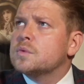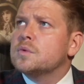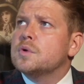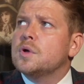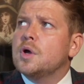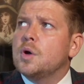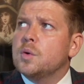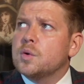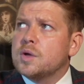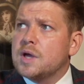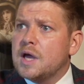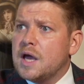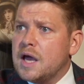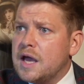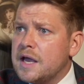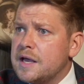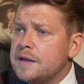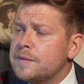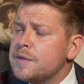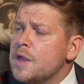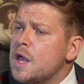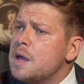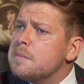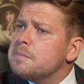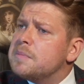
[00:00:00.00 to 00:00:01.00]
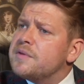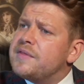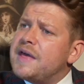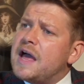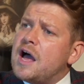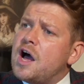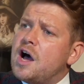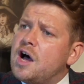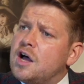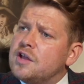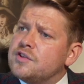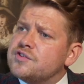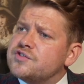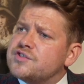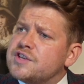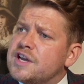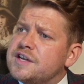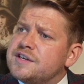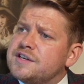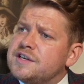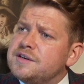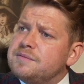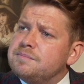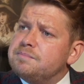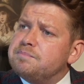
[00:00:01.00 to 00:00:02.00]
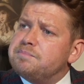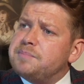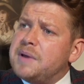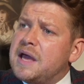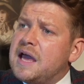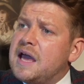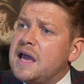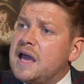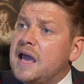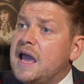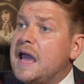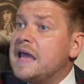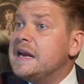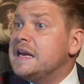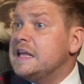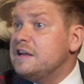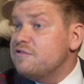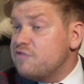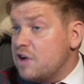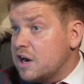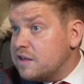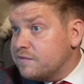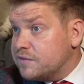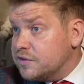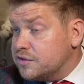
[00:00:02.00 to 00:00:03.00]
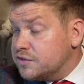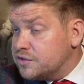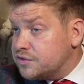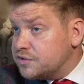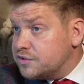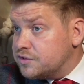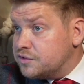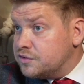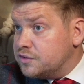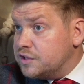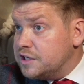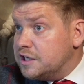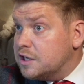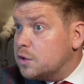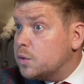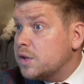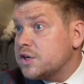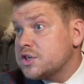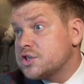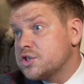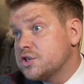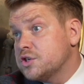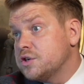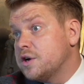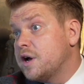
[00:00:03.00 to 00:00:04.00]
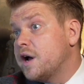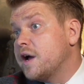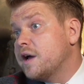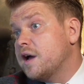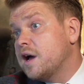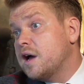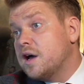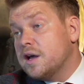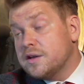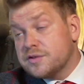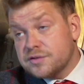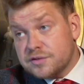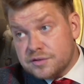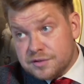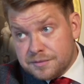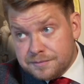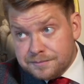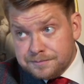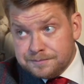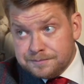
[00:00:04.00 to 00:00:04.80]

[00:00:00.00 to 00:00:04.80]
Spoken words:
Okay, but that answer didn't bear any relevance to the question I asked.